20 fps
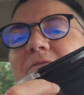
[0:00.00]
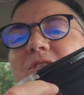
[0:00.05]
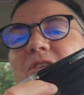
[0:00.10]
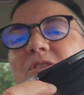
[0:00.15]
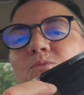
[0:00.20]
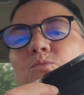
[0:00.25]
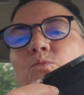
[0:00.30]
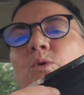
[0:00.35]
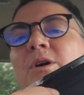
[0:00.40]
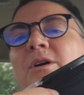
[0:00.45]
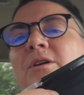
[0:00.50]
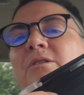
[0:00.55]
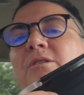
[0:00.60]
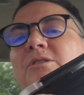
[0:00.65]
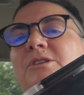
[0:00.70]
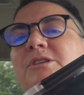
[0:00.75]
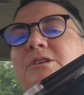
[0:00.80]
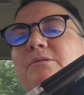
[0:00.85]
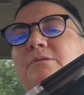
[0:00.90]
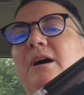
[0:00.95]
just one or
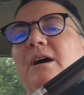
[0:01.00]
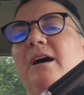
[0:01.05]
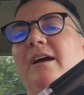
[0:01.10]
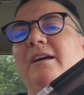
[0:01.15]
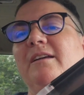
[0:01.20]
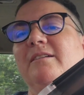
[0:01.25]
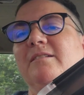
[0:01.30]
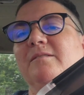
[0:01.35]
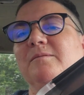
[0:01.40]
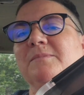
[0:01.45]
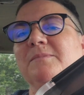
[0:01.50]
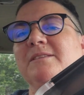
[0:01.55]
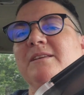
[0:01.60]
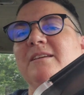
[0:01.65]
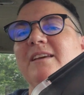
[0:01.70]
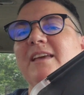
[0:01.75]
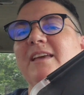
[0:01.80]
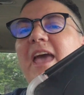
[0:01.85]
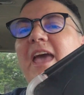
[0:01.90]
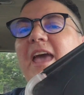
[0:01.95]
two items,
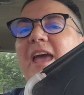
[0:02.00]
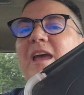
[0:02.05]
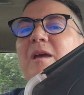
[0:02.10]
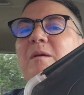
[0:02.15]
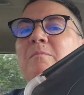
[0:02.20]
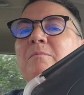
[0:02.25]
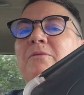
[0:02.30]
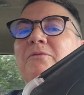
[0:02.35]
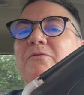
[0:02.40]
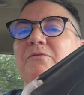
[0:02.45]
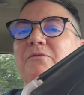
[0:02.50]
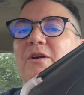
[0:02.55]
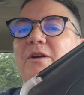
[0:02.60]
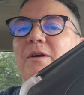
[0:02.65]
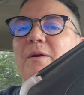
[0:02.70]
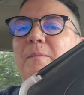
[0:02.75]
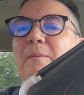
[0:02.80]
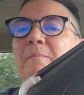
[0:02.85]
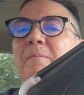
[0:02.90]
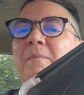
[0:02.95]
came
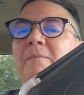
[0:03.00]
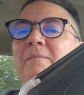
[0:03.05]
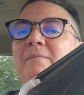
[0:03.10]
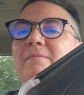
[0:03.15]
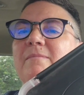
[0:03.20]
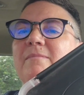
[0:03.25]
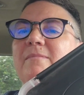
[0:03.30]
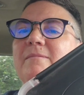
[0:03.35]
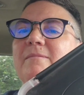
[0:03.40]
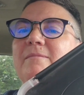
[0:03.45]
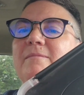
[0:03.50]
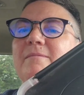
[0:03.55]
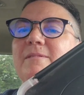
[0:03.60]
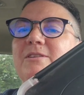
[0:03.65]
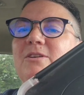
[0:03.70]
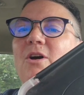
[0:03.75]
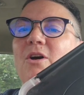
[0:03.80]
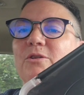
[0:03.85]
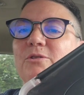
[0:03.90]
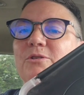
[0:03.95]
from
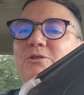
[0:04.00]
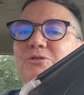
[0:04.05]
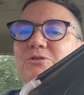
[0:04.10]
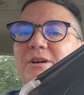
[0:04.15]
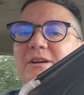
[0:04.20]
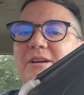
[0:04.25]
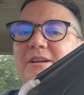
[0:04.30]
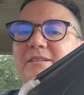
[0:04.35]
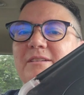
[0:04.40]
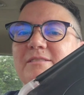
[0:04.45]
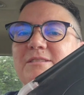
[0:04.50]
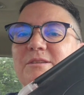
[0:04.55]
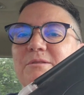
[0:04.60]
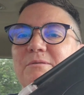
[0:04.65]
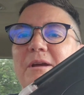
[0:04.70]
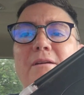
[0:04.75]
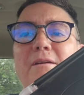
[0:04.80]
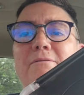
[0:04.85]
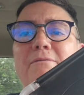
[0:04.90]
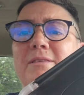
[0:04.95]
Dollar Tree. So
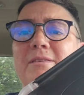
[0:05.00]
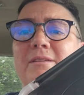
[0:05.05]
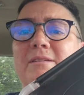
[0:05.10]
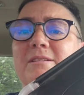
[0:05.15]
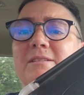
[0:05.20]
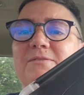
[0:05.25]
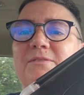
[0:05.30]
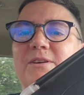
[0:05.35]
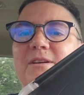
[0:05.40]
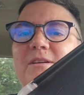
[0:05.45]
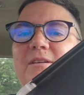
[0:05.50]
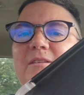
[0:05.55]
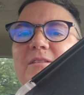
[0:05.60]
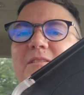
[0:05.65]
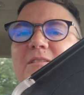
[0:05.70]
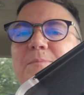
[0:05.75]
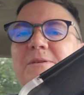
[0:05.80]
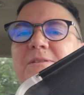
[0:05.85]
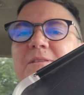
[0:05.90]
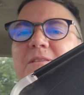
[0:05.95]
everything is very
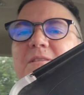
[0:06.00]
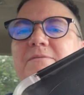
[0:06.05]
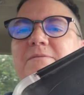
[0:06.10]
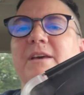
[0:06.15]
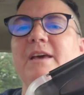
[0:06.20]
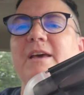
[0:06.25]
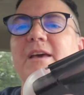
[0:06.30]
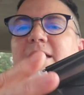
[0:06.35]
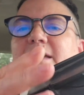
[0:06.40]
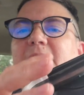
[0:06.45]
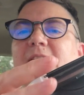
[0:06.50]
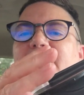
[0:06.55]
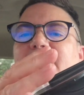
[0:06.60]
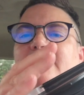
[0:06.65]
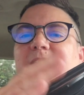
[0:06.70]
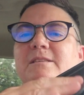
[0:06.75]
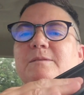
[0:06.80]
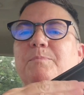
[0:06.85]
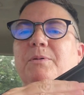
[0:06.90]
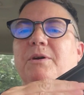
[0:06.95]
inexpensive.
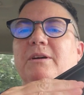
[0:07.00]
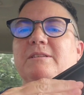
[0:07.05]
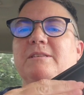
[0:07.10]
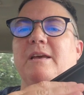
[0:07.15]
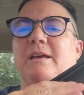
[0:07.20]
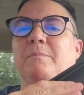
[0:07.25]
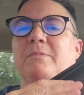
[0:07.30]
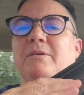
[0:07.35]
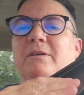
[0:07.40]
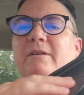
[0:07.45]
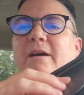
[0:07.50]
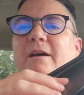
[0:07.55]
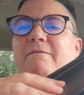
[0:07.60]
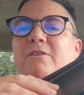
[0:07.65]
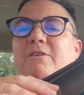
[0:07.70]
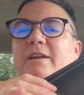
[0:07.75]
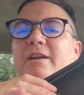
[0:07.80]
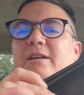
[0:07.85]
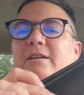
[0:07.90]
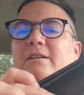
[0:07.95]
This box, I've
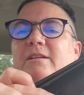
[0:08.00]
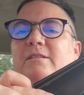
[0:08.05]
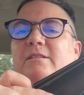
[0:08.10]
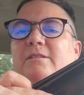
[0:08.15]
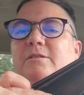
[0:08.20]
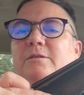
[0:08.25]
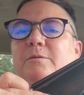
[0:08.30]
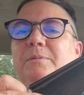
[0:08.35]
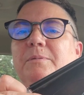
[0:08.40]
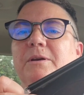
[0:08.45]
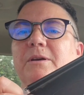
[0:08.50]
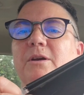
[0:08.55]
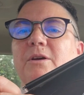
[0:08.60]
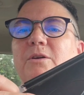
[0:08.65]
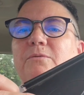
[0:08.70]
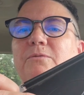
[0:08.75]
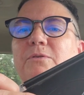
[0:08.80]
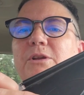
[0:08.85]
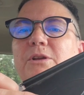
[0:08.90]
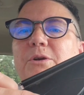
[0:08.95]
got it a little bit
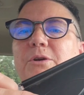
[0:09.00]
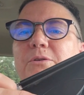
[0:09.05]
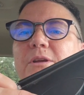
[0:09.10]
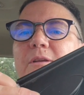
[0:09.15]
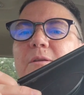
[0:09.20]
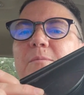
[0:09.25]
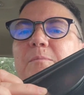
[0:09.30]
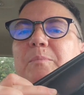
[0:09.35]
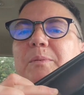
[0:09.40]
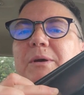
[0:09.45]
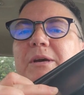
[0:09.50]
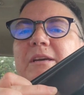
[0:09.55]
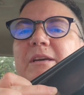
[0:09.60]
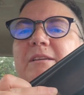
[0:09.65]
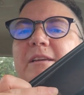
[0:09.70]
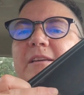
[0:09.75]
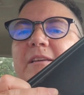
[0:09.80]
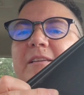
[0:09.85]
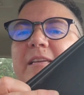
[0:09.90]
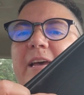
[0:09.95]
overloaded, but
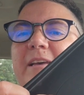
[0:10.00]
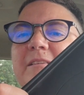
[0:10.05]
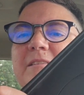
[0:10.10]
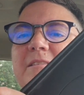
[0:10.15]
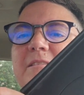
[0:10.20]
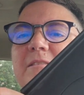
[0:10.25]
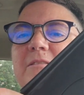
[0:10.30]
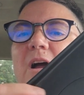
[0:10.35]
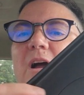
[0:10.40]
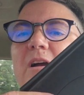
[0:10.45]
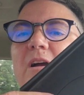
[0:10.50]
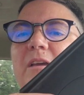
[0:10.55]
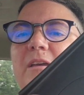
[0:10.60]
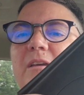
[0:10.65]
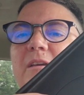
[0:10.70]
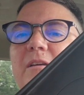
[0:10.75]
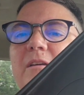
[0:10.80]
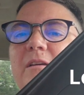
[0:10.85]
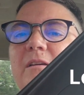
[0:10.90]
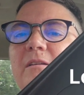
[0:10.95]
it has a
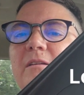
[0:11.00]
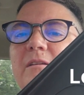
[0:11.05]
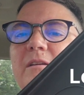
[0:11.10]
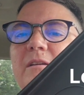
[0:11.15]
locking